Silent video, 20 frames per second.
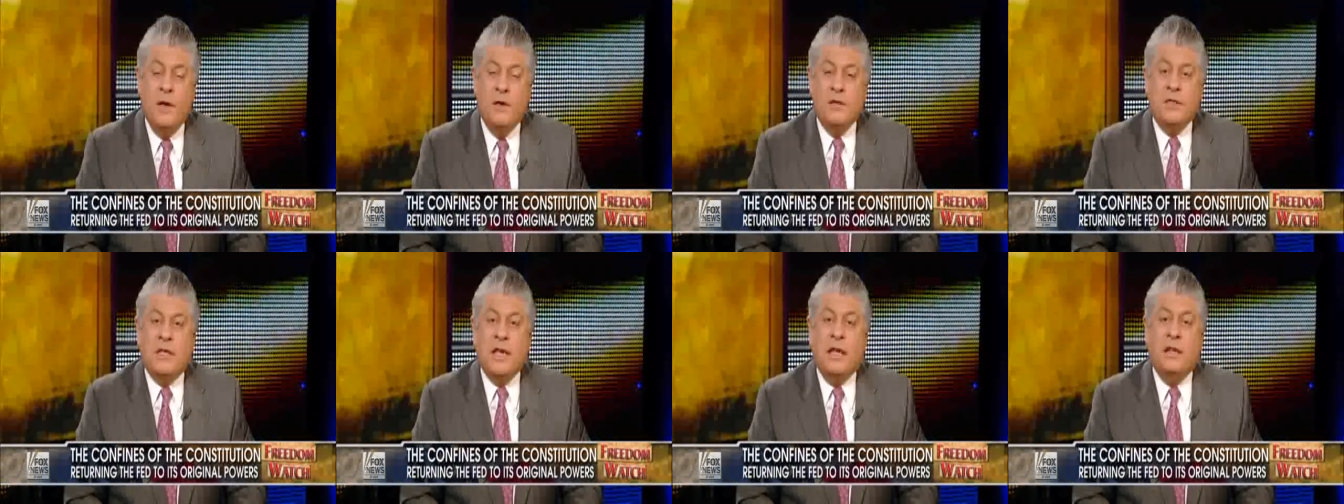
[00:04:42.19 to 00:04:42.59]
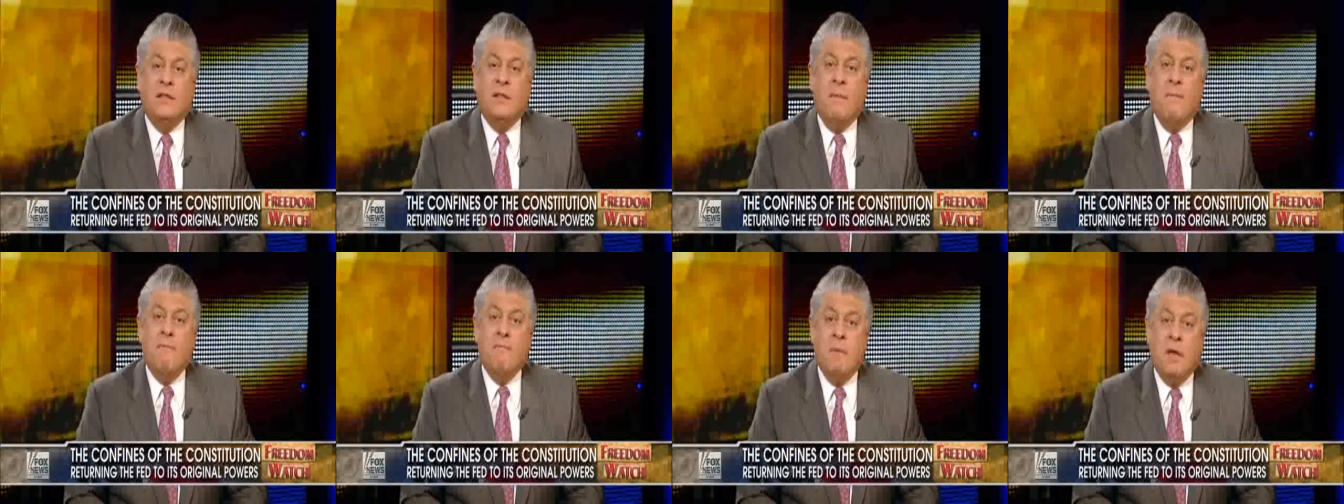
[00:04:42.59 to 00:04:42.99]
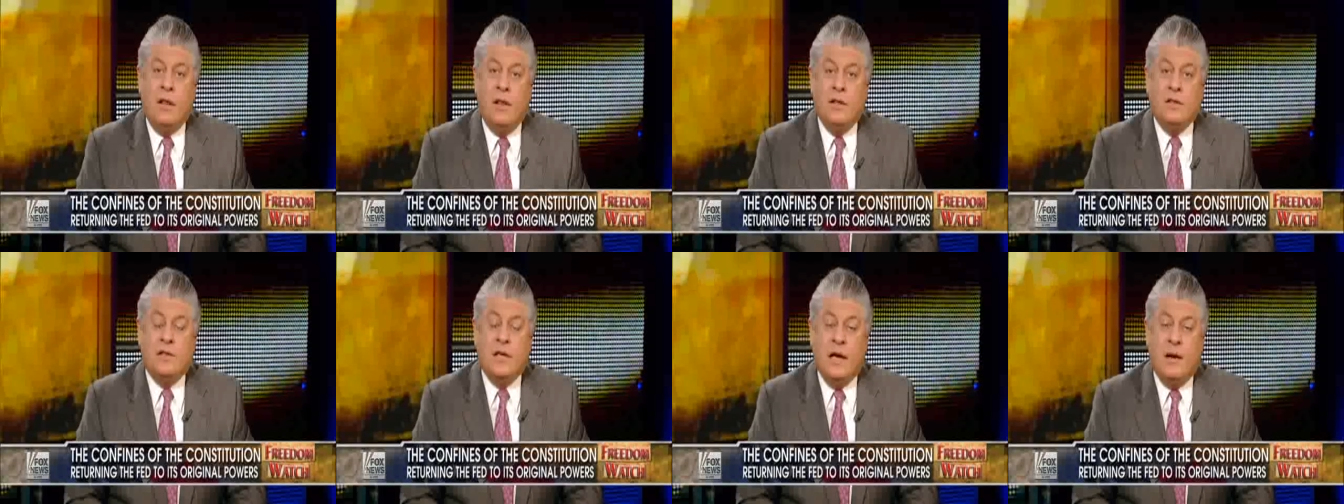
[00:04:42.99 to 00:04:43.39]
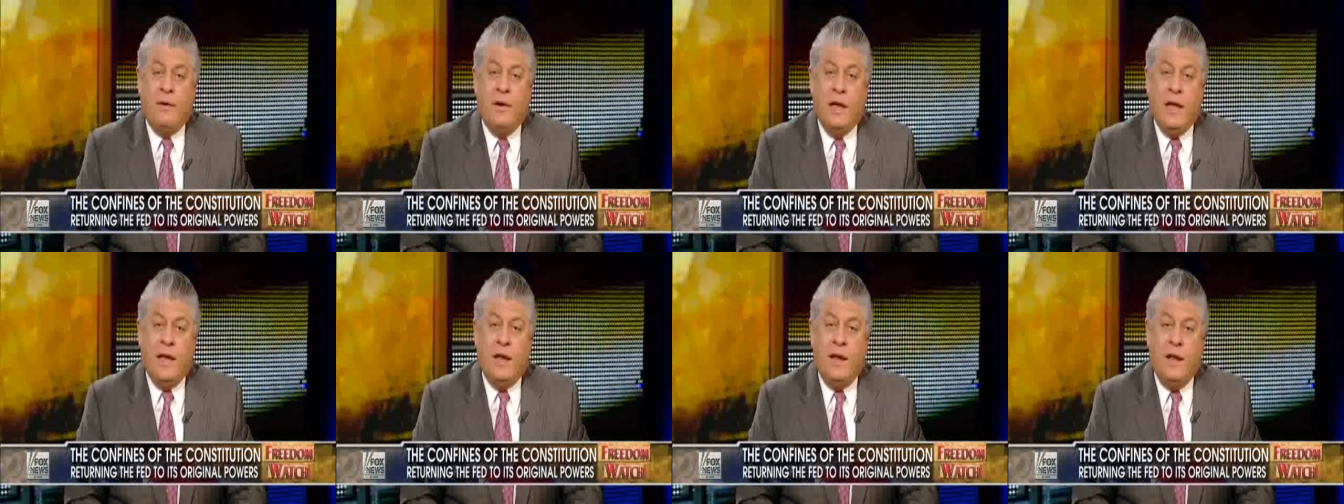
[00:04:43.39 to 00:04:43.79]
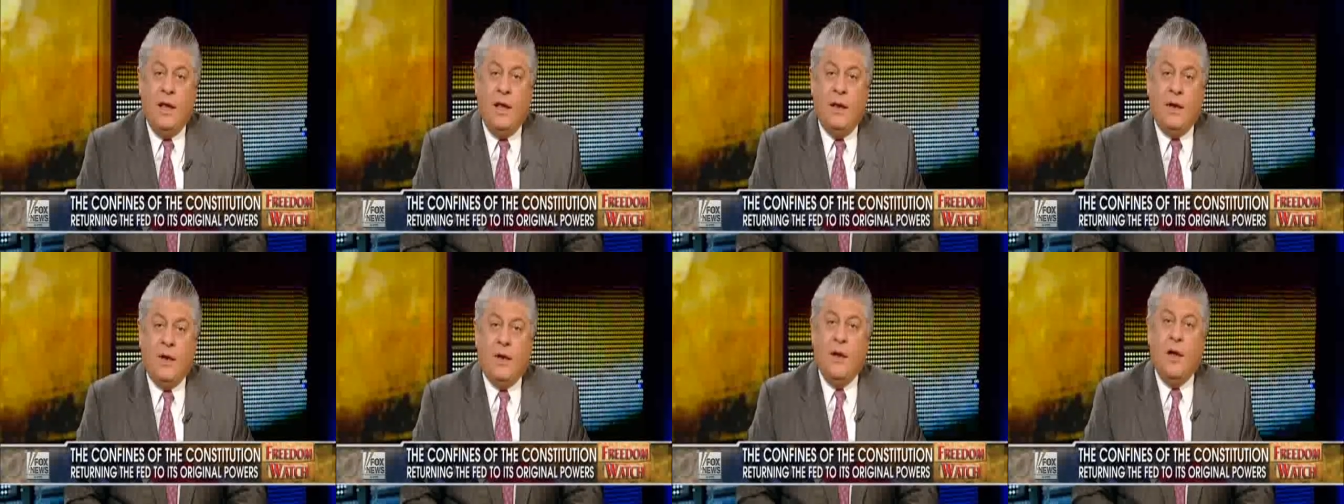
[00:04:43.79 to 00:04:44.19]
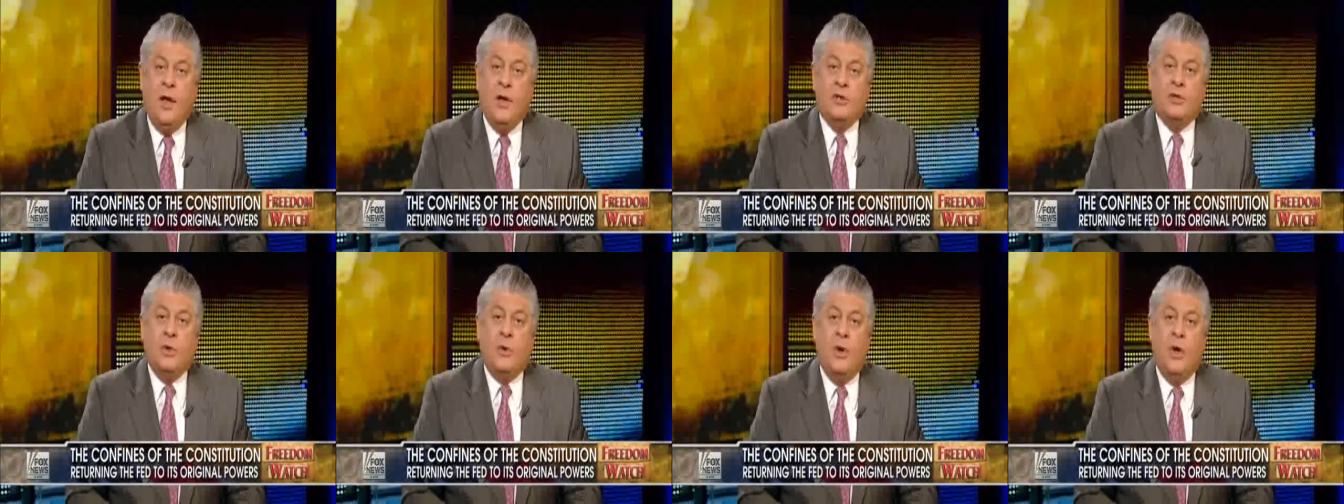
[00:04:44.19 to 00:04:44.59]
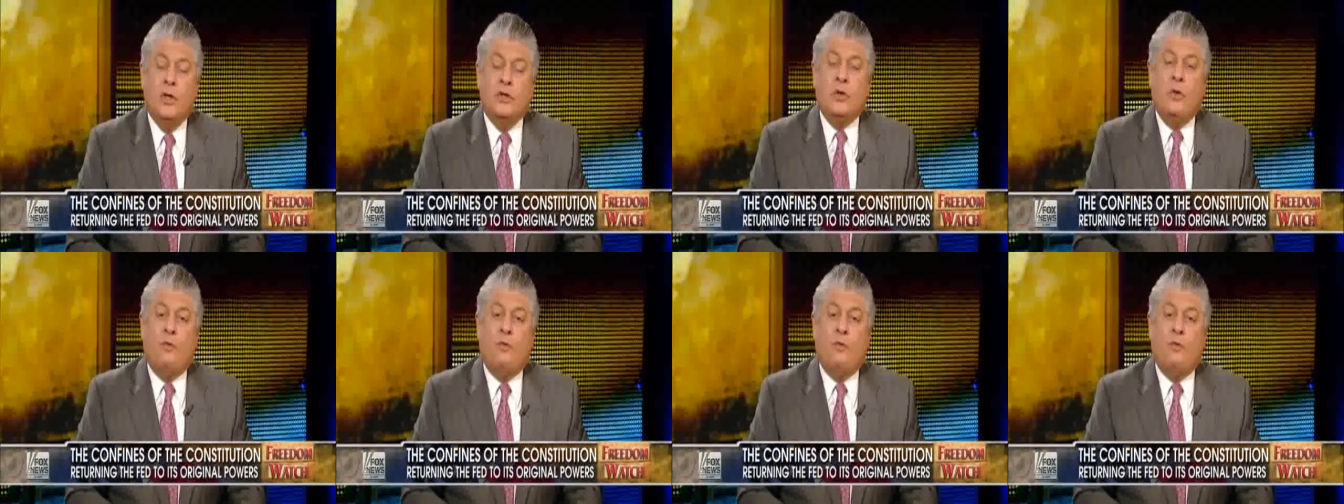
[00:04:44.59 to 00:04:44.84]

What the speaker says: Send the military in here to